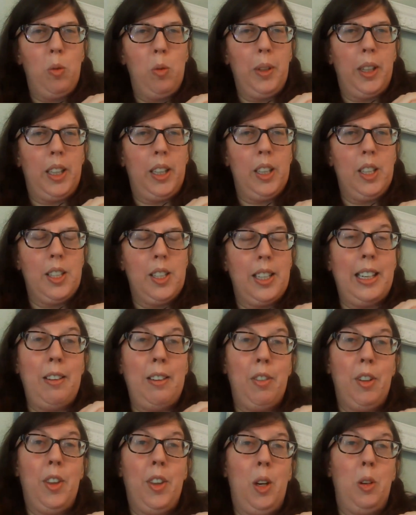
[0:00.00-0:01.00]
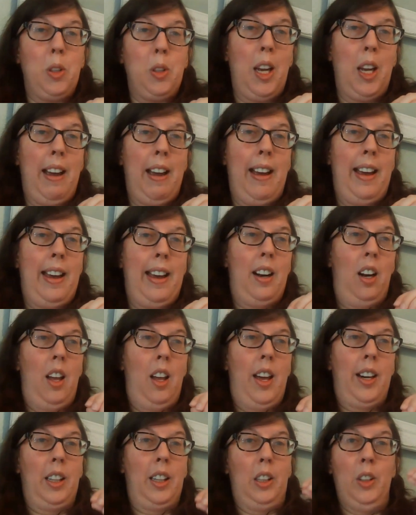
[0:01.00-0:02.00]
because even though you had a
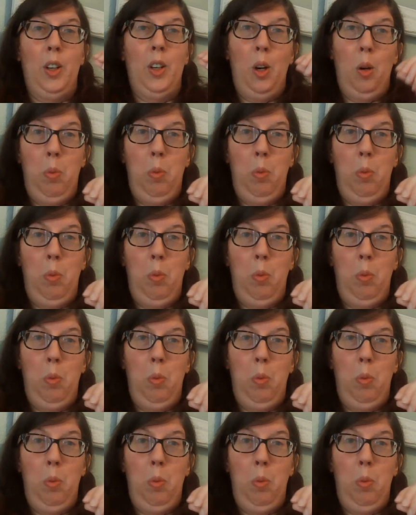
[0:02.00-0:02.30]
lot of good old